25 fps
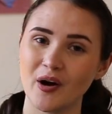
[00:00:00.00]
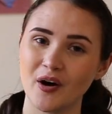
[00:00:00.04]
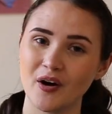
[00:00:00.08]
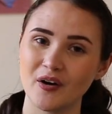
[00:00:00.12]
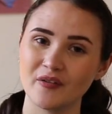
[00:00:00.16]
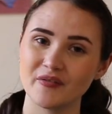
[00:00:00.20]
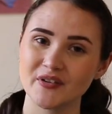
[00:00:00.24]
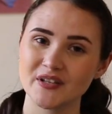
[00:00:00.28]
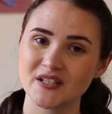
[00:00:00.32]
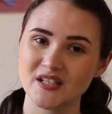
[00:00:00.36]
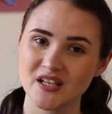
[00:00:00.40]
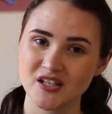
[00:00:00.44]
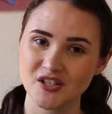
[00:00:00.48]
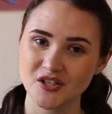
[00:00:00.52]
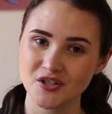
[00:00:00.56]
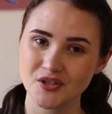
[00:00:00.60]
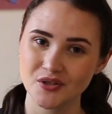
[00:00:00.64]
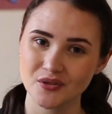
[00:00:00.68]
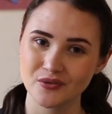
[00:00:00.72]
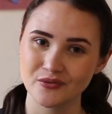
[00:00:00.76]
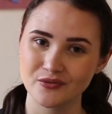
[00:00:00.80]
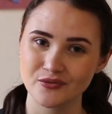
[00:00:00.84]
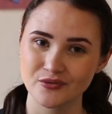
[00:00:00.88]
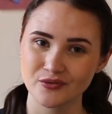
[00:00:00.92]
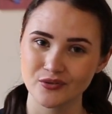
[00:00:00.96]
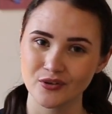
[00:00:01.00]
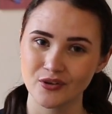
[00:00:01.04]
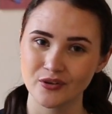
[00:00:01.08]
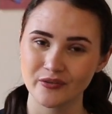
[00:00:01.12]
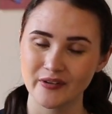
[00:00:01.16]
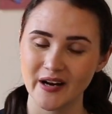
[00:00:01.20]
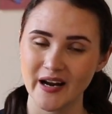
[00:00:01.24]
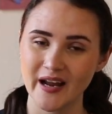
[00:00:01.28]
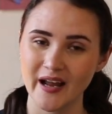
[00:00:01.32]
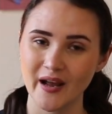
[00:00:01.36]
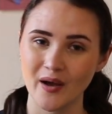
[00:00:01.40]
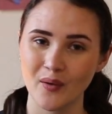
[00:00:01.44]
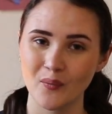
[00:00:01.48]
of digital
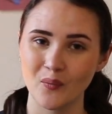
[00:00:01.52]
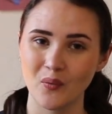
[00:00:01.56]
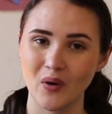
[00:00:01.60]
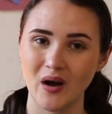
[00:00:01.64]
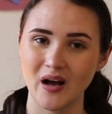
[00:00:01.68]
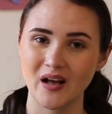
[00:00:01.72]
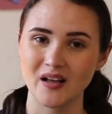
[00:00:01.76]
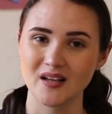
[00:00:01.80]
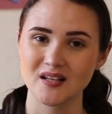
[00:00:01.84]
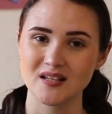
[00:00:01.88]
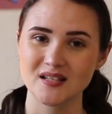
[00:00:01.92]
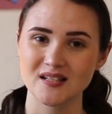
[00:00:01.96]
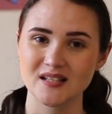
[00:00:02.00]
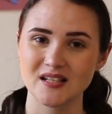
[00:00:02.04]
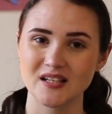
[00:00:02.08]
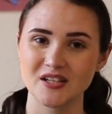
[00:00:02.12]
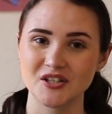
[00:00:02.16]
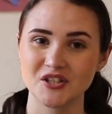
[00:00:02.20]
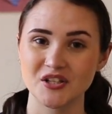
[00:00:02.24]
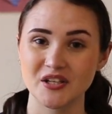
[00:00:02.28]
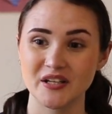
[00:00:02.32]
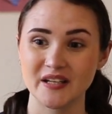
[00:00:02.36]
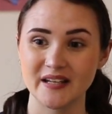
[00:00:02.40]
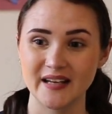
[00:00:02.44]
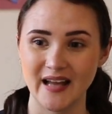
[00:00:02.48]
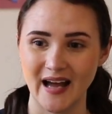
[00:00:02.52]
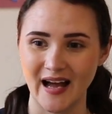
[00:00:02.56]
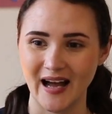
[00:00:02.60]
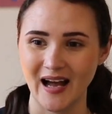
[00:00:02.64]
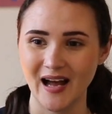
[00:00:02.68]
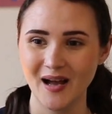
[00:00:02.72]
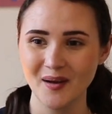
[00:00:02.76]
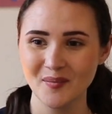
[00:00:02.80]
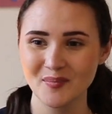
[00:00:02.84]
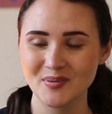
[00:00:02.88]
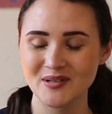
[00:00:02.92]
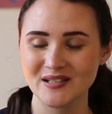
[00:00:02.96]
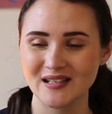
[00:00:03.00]
drawing whilst she
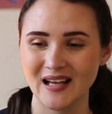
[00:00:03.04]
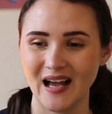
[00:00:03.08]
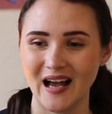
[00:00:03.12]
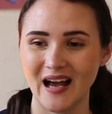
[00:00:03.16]
naps,